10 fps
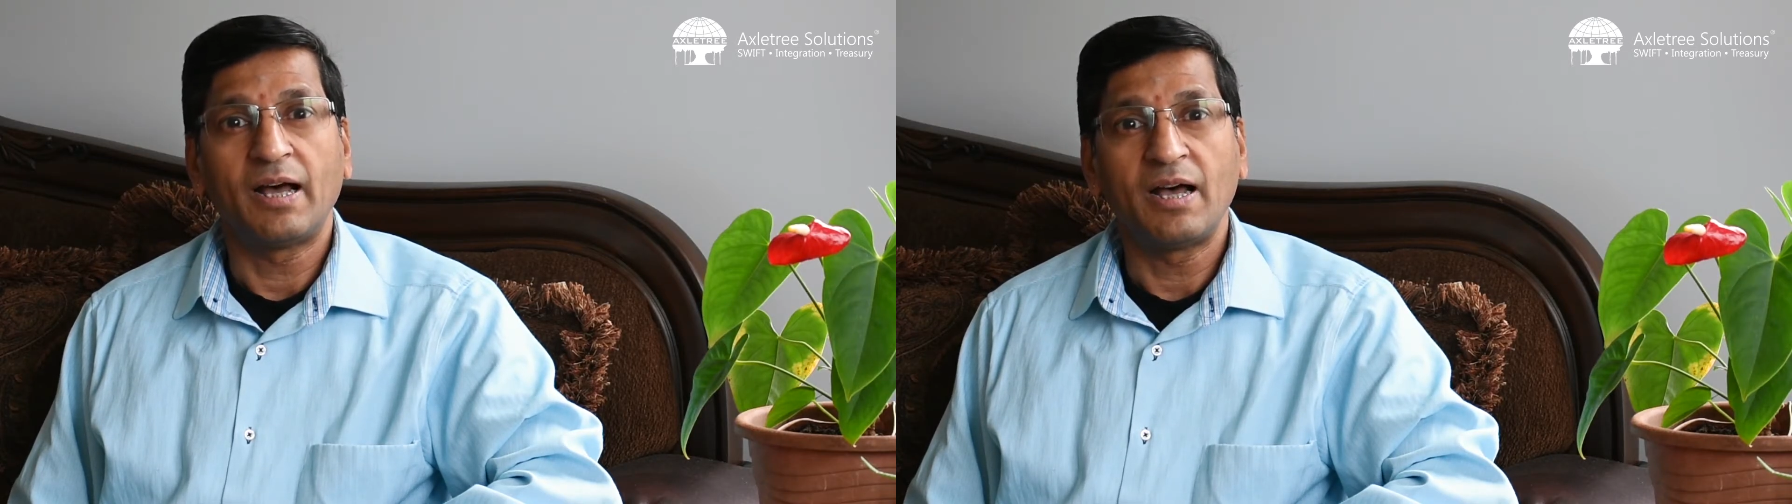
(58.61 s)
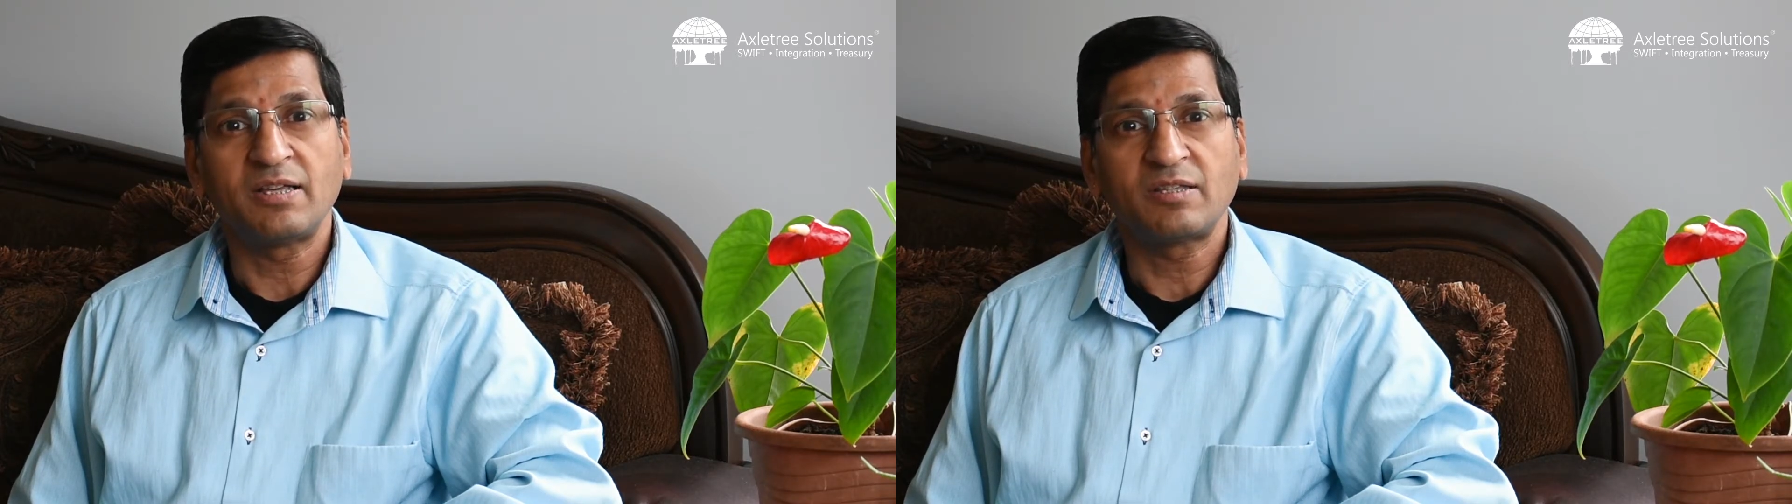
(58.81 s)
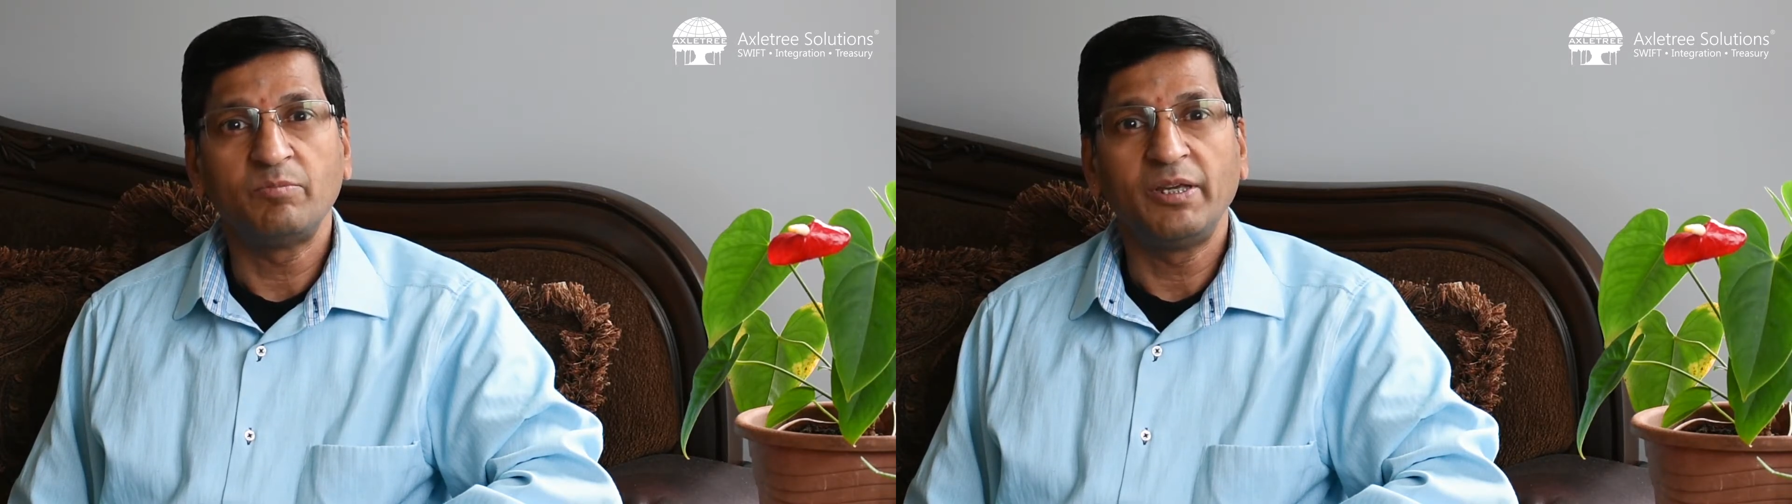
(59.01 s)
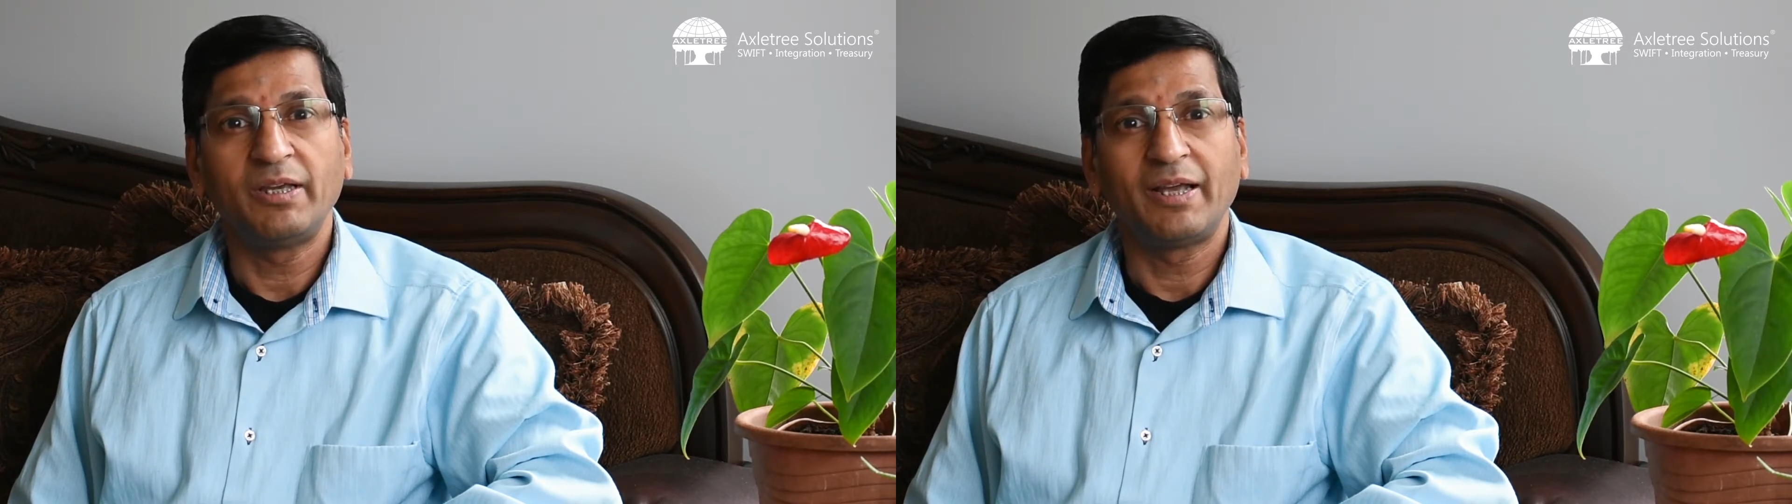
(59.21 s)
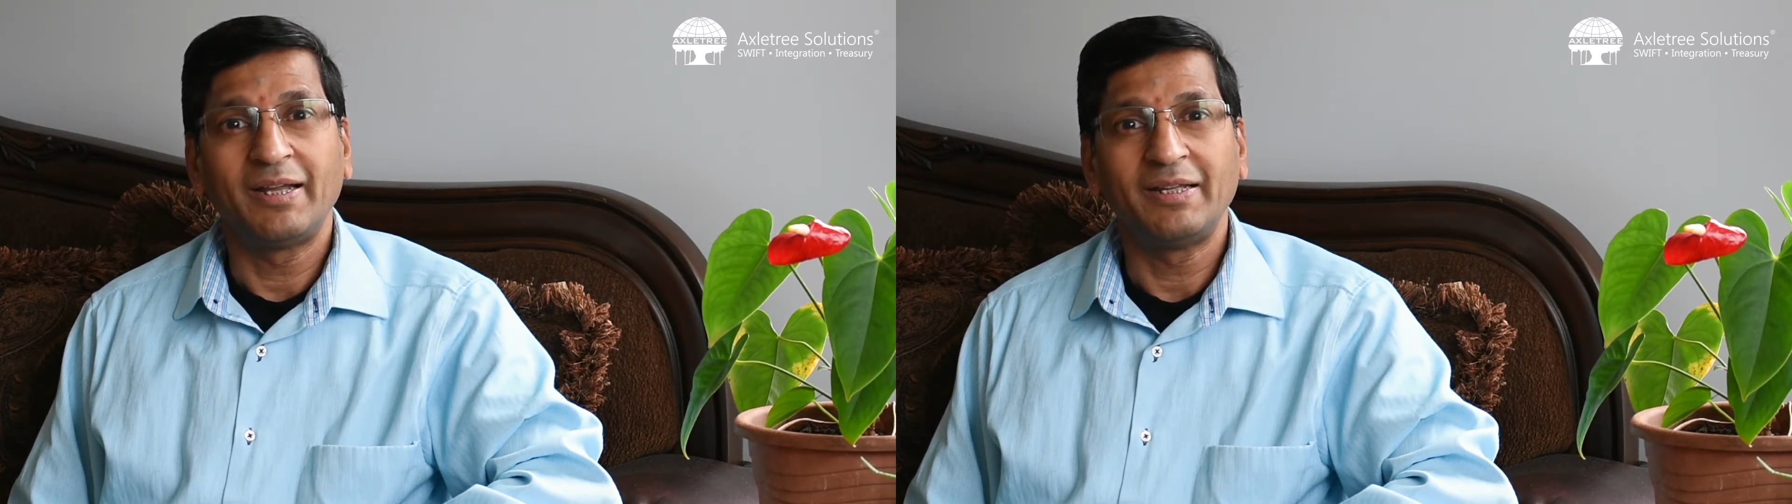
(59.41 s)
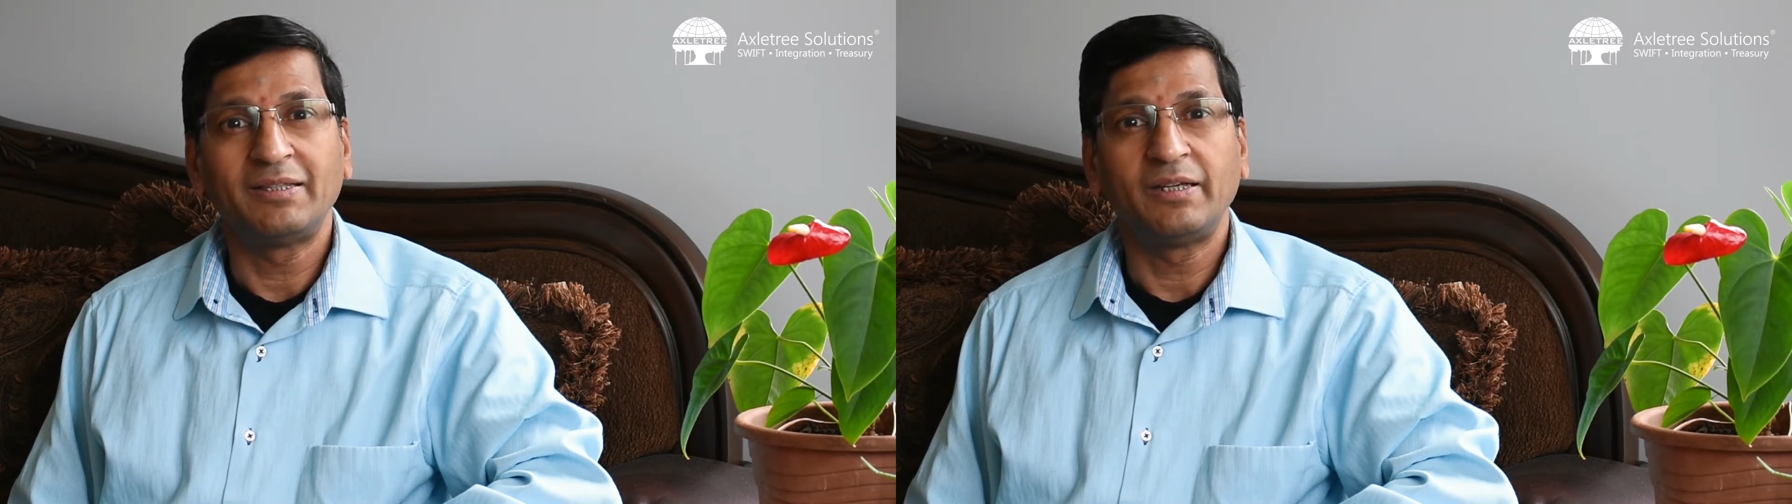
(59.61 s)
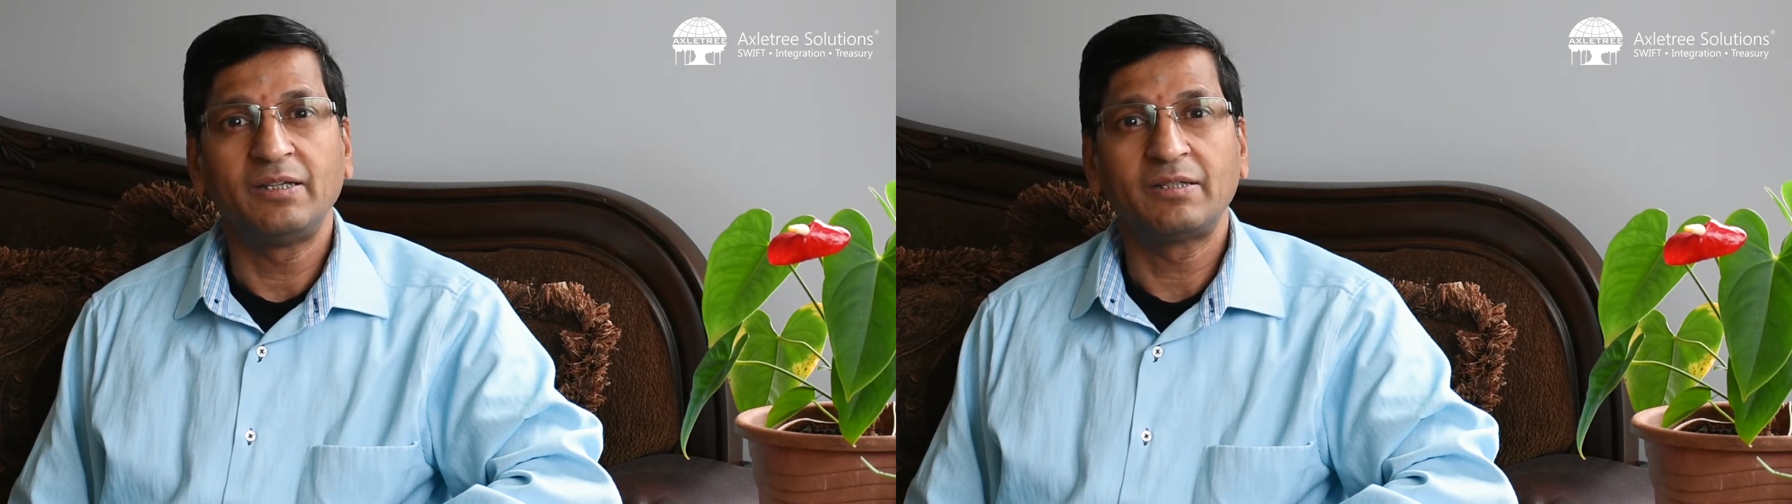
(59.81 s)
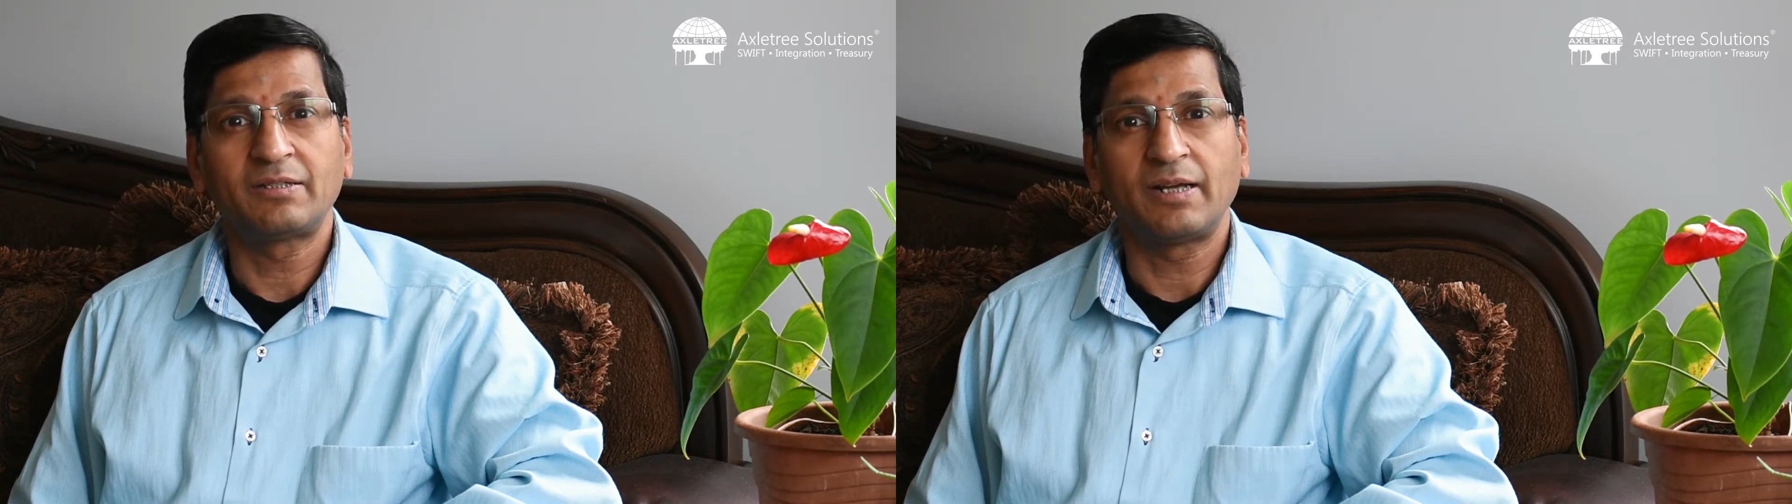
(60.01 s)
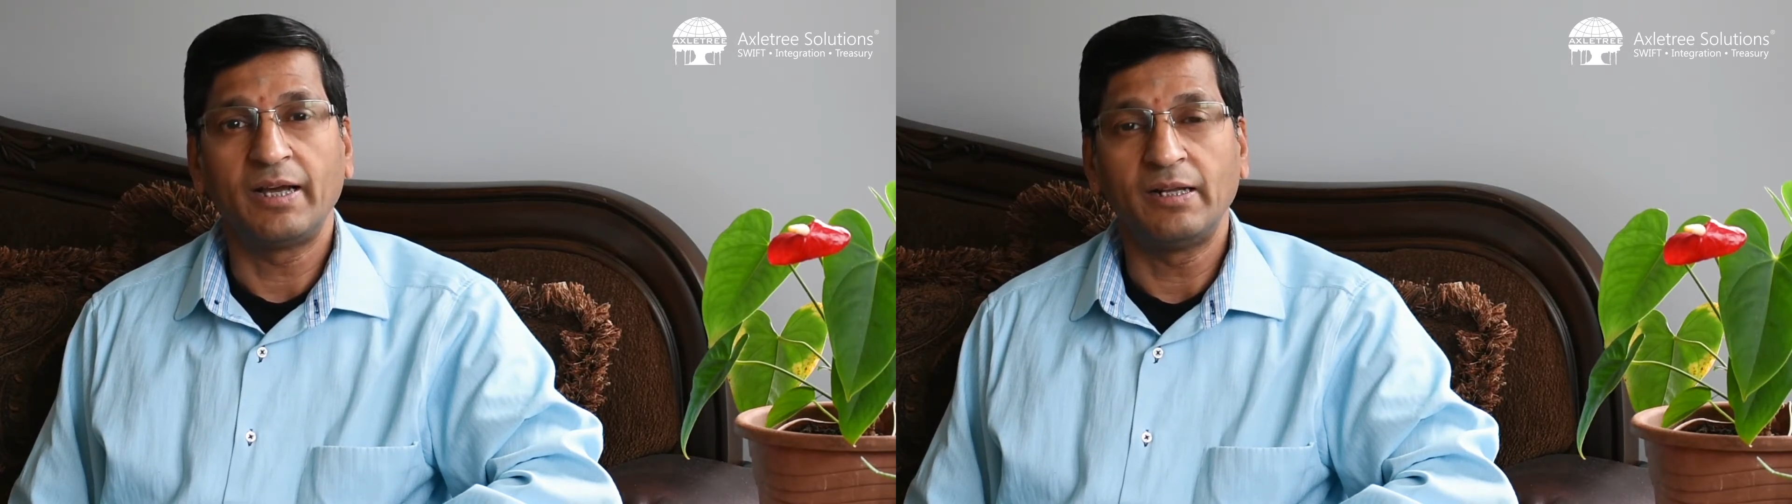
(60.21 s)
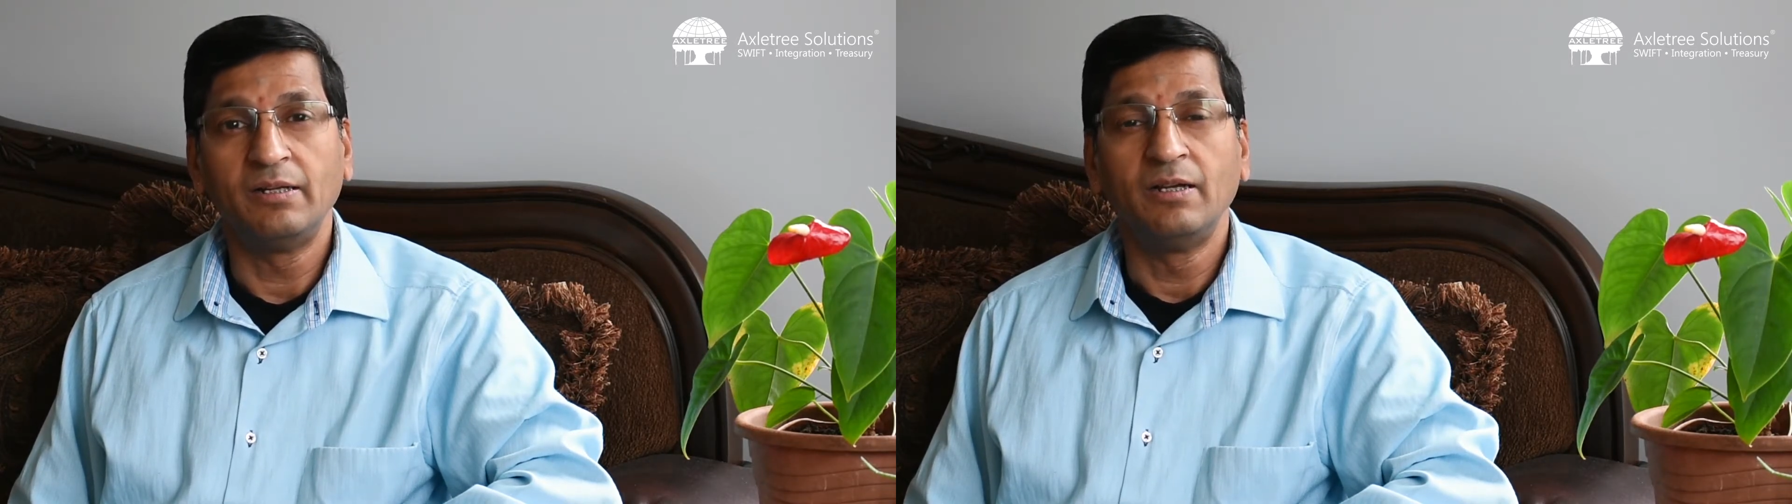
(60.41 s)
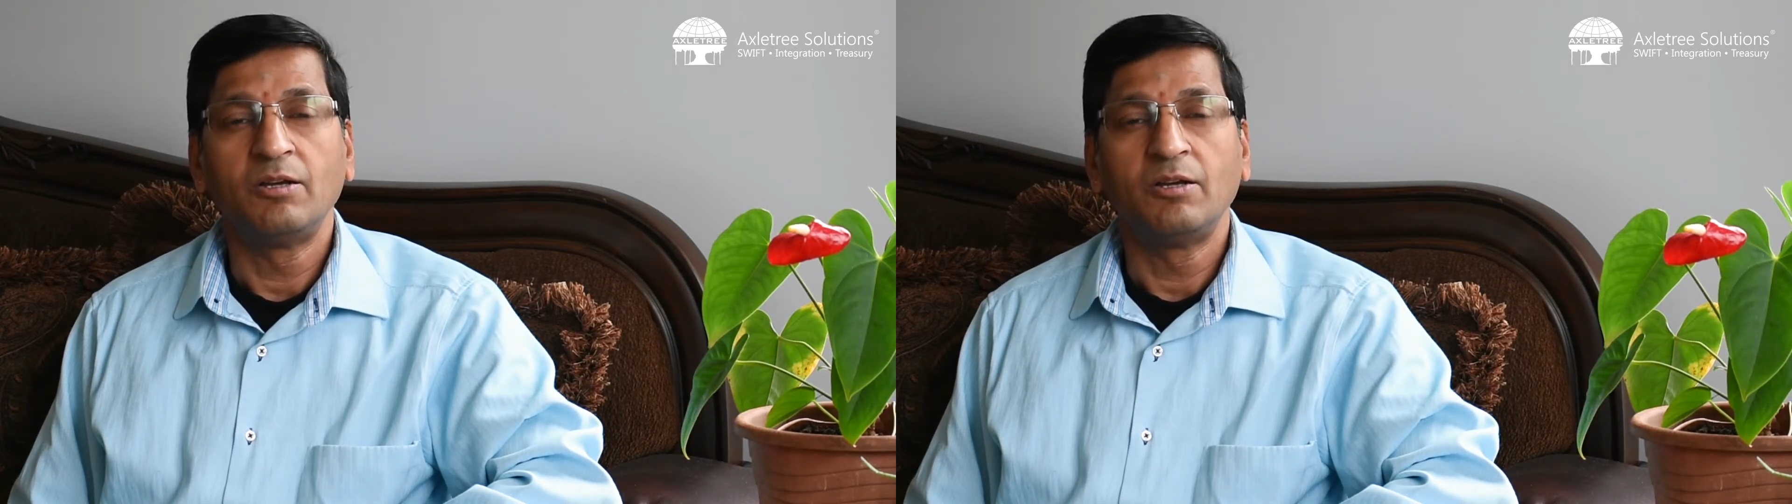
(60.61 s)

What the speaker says: Ask Me Anything style